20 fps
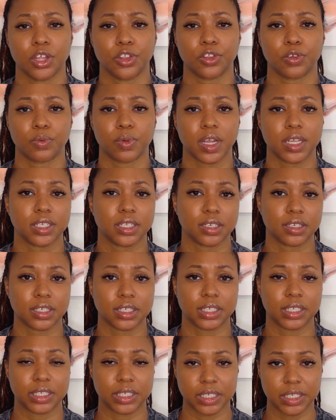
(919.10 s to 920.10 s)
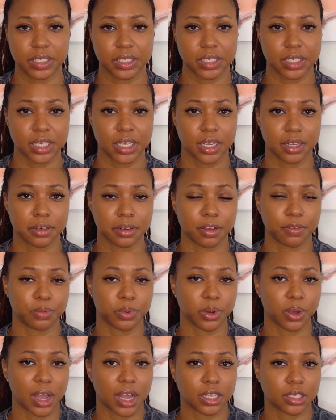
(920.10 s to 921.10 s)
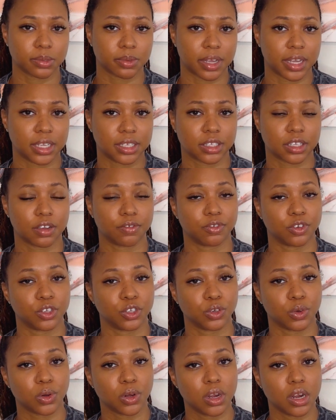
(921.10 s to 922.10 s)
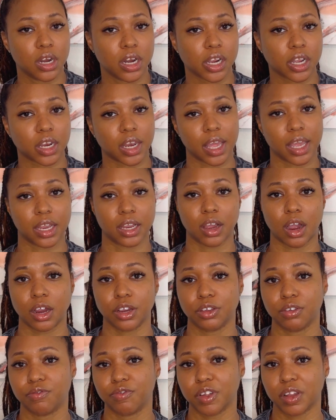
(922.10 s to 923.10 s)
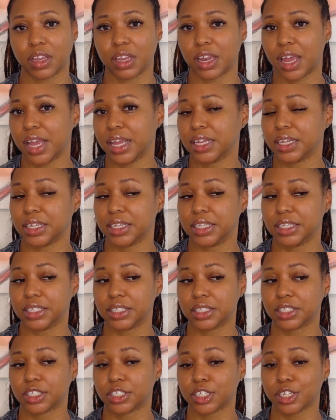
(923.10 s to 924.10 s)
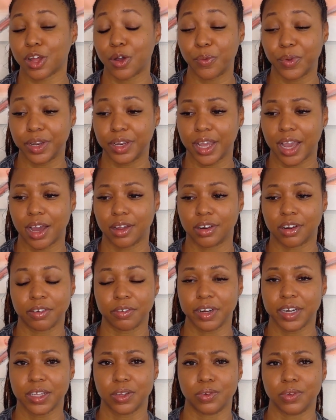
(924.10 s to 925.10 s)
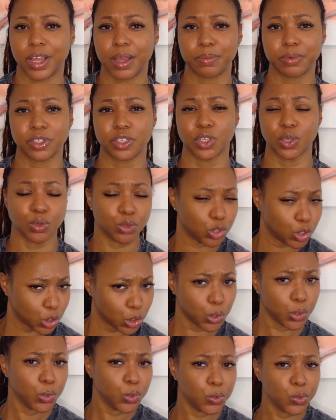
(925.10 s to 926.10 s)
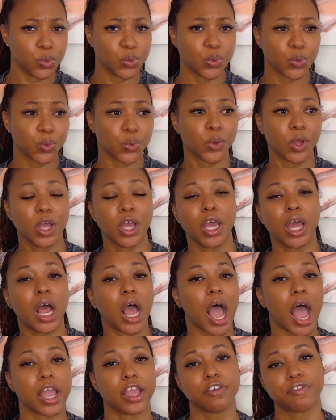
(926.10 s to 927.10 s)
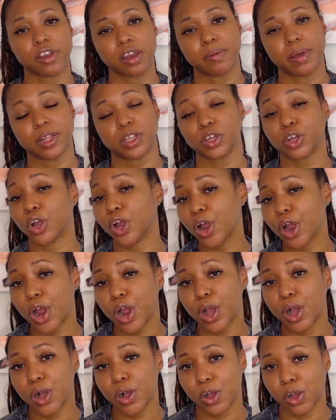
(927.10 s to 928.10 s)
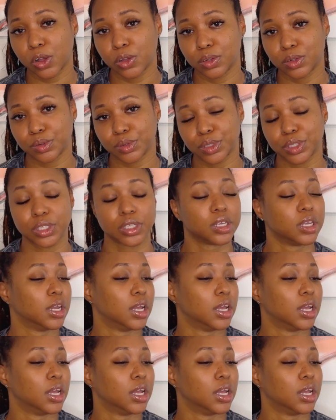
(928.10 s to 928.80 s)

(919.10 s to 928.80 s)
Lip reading: the rest of this season of Real Housewives of New York? Like, are you feeling like it's slowing down already on episode 2? How you feel about the girls?